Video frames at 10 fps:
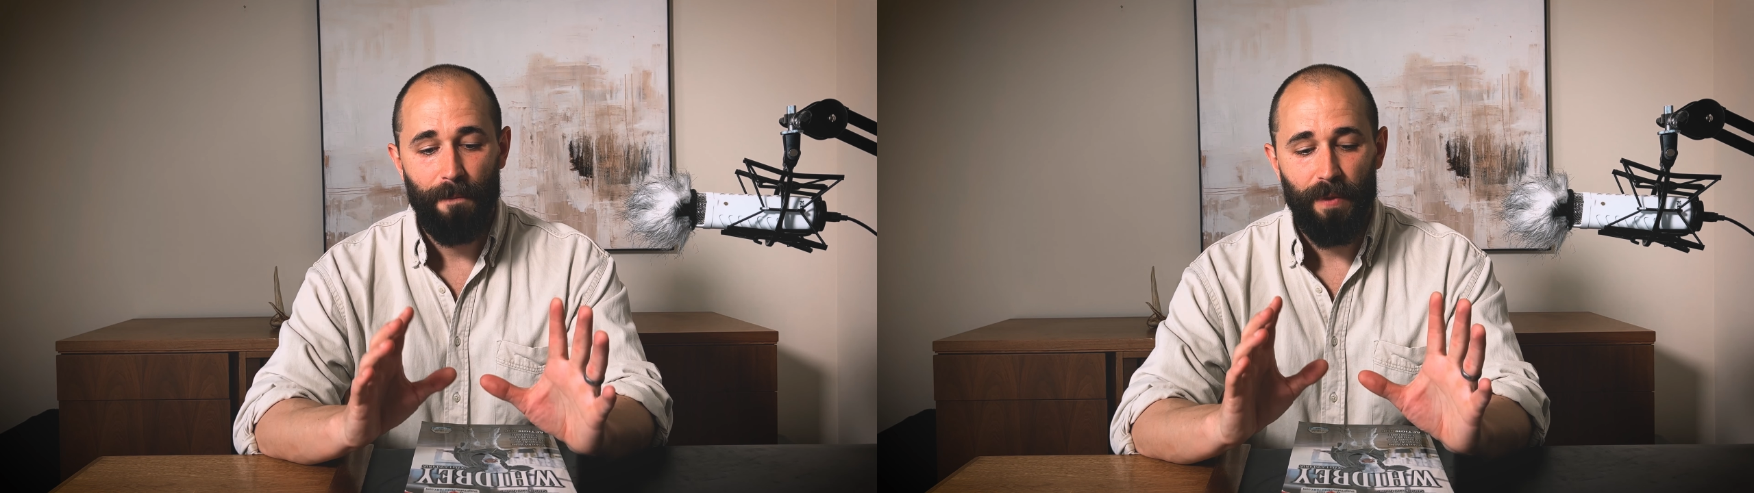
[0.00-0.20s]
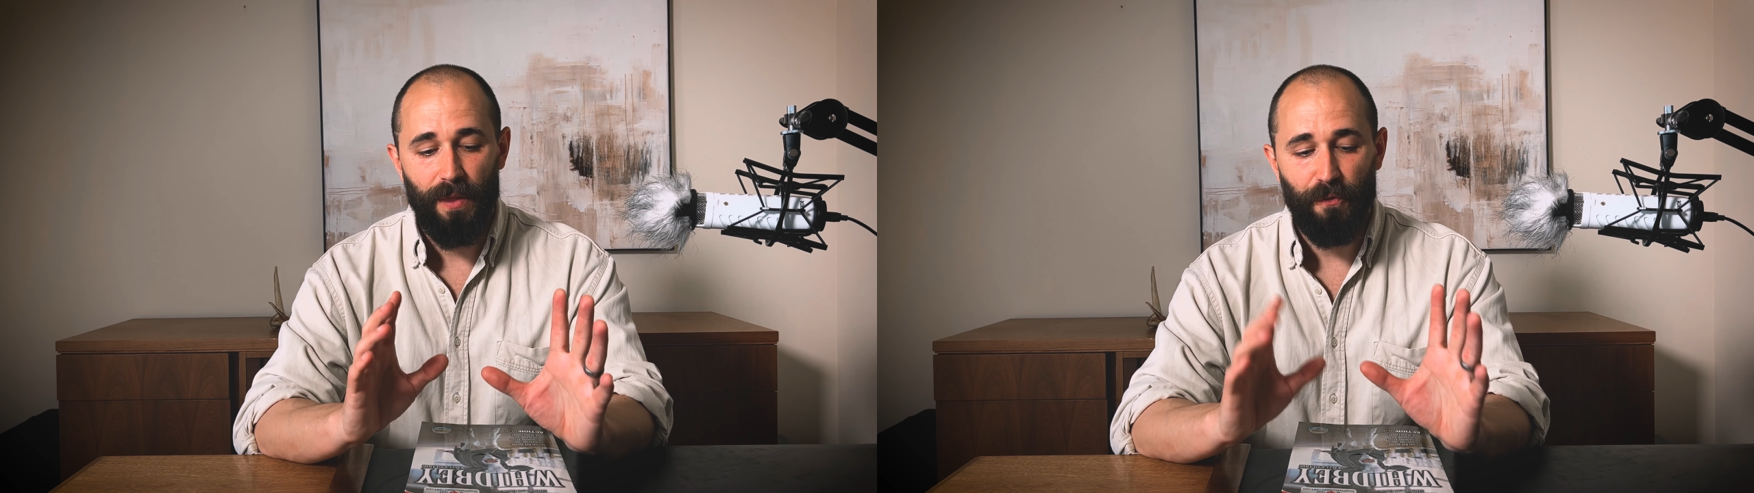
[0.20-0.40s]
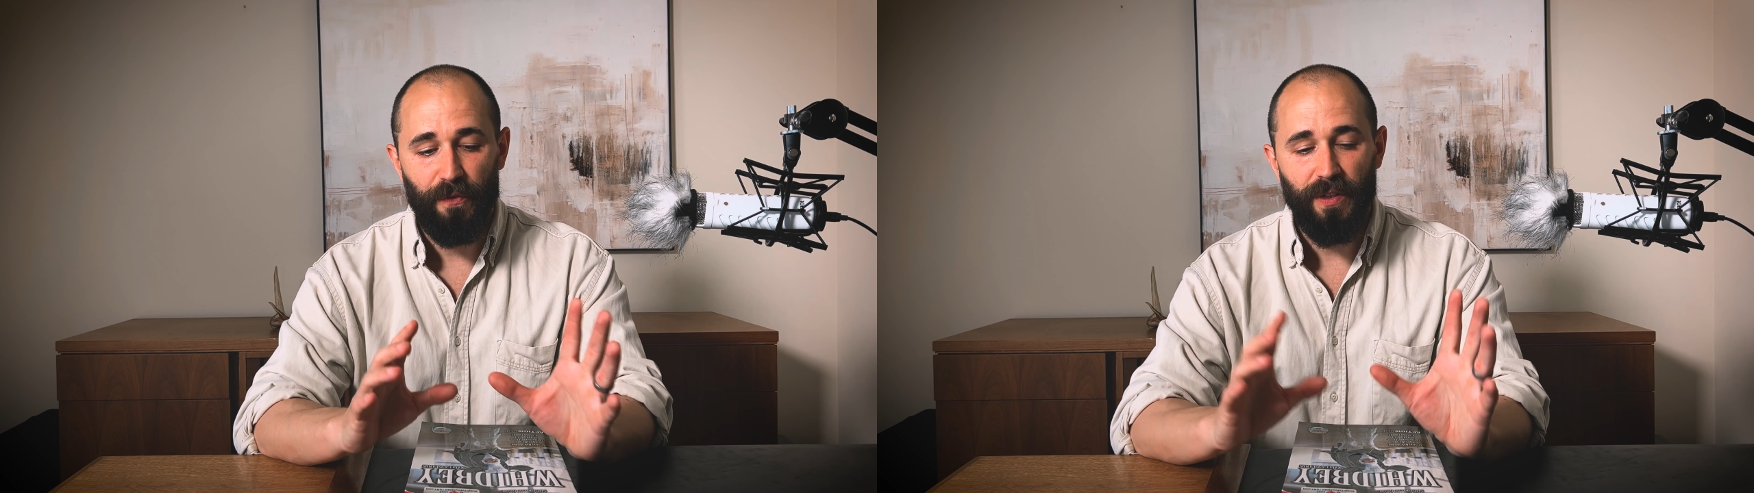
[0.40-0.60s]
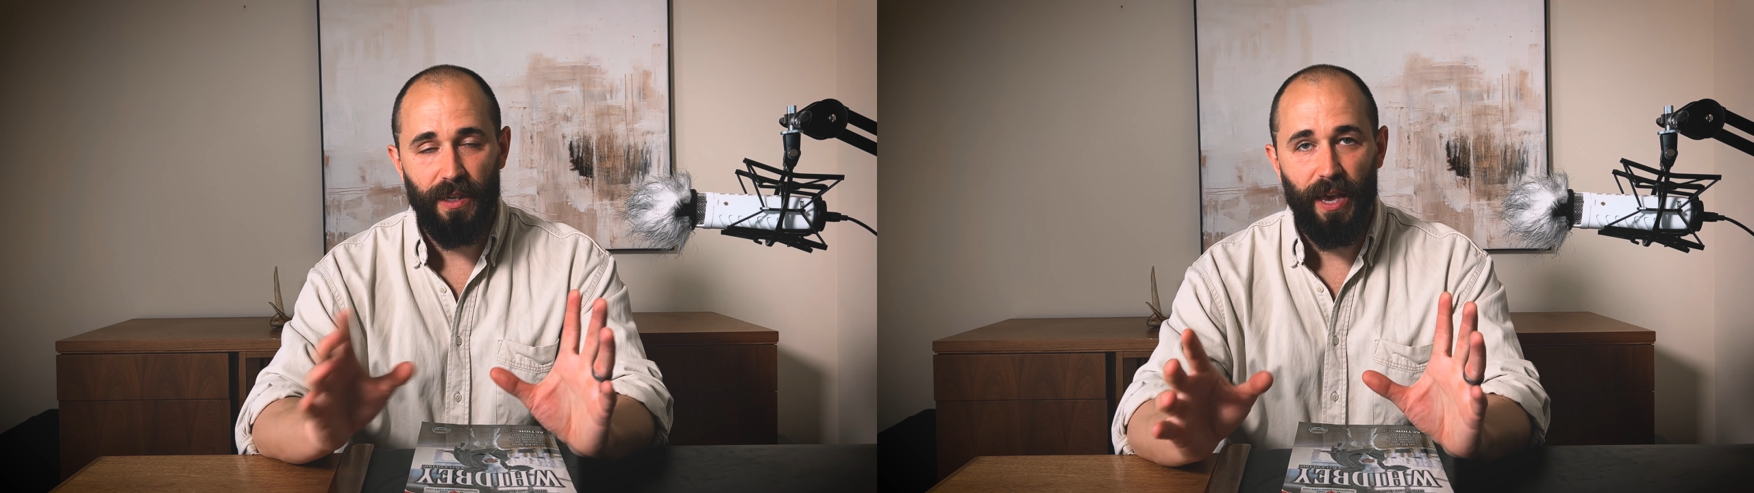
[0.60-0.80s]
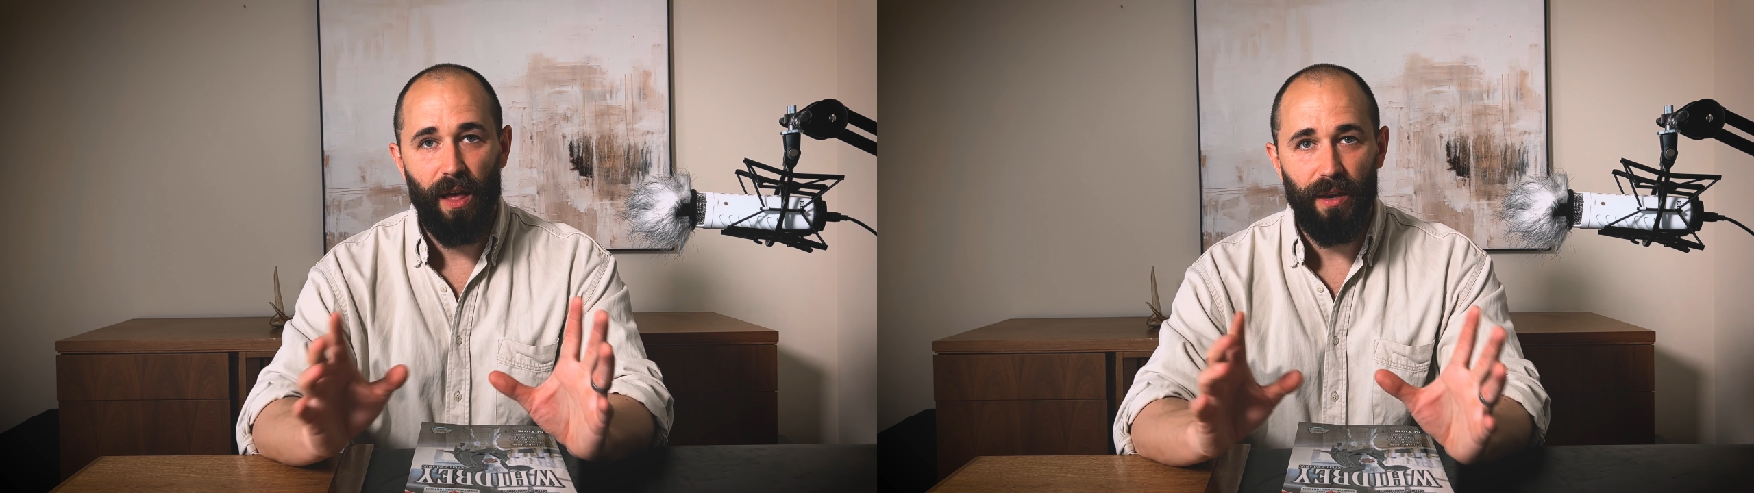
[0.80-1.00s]
the
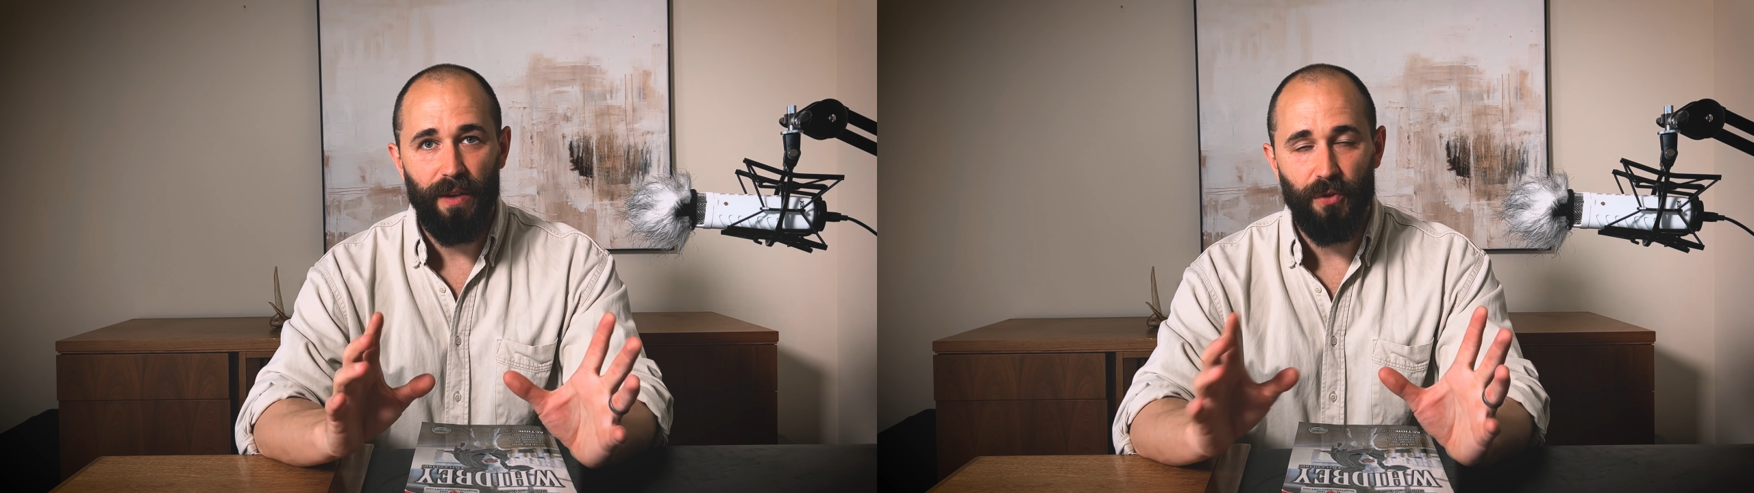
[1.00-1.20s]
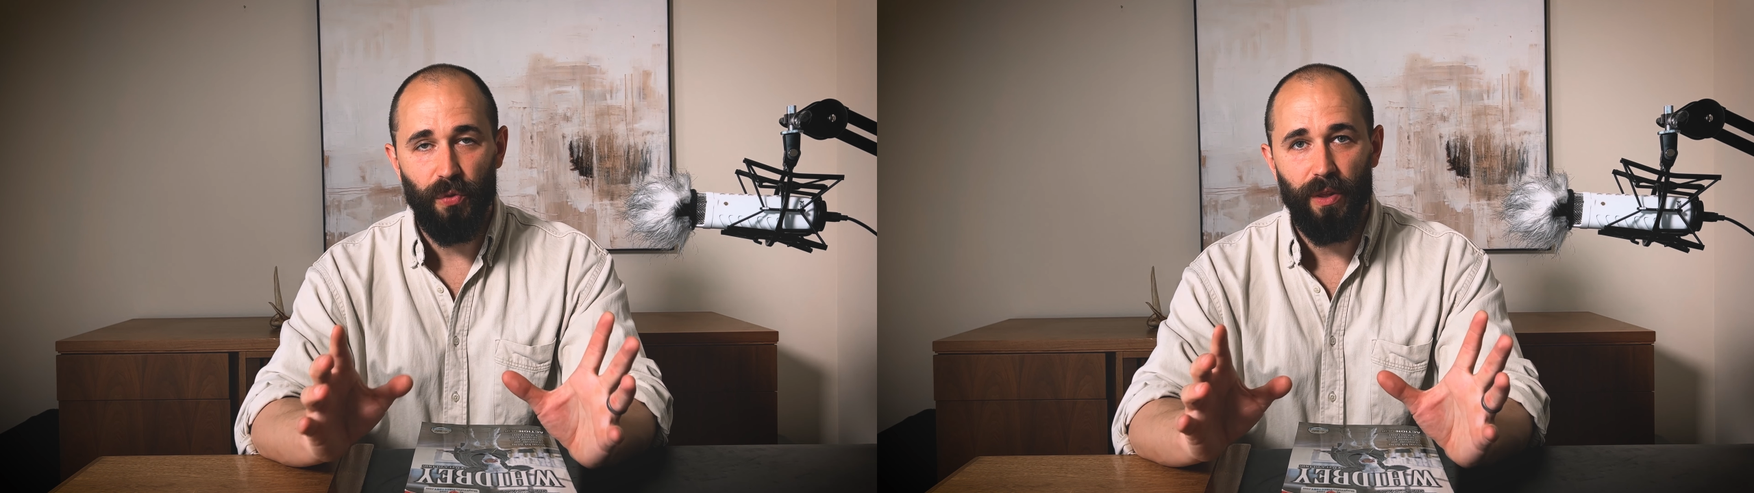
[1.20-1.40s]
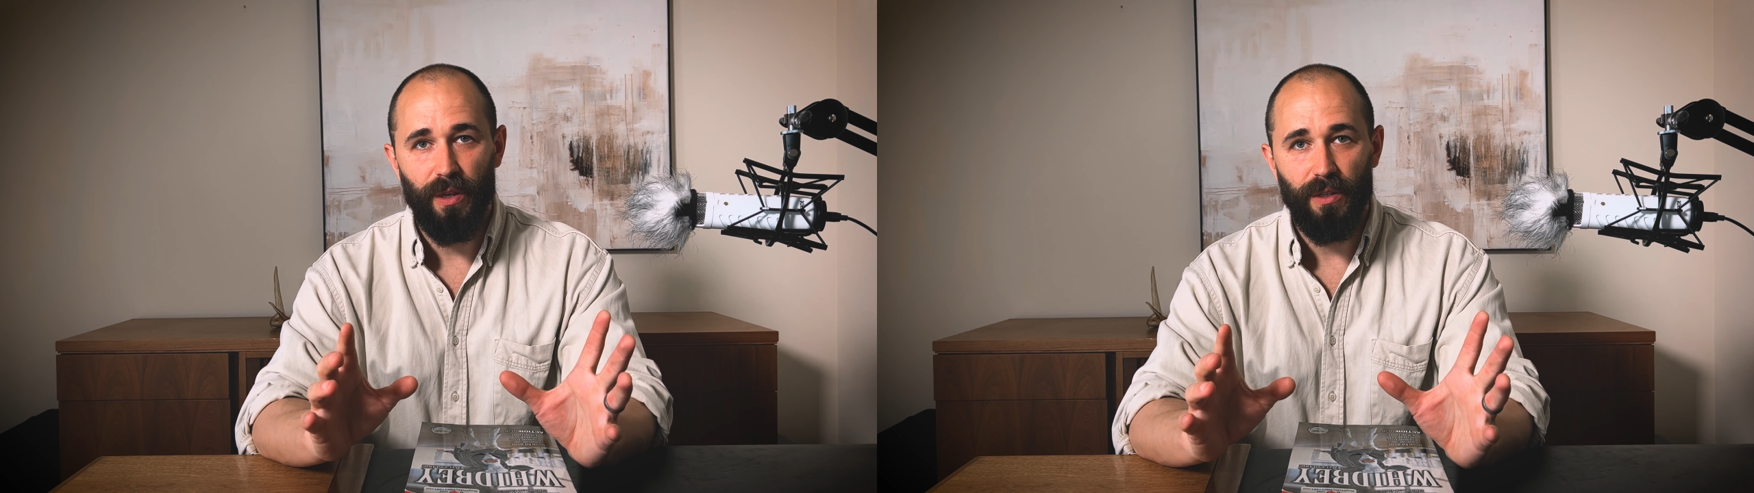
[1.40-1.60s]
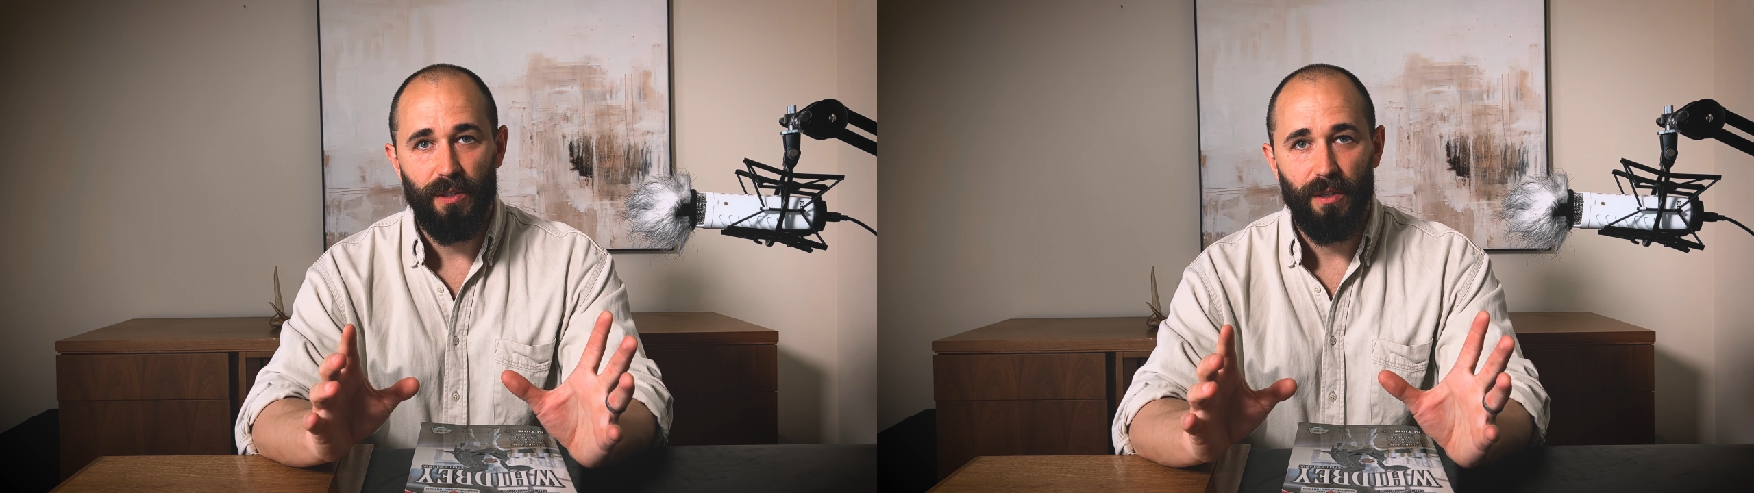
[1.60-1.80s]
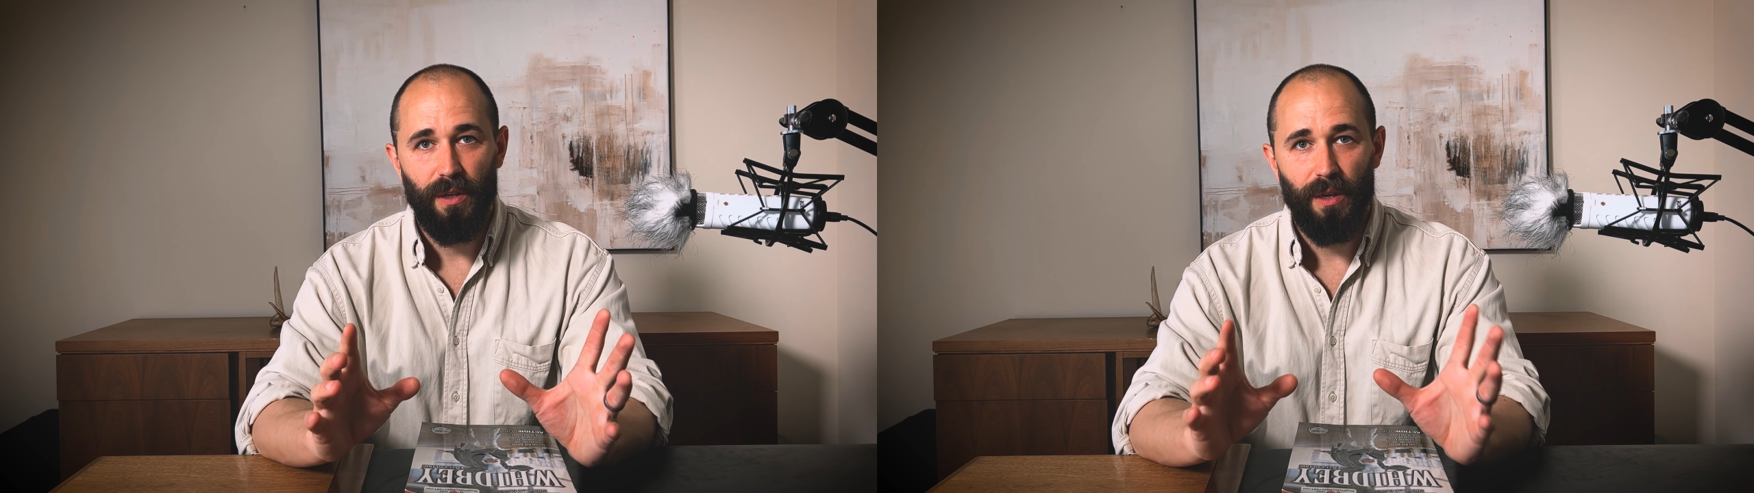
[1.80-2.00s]
physicality of doing this.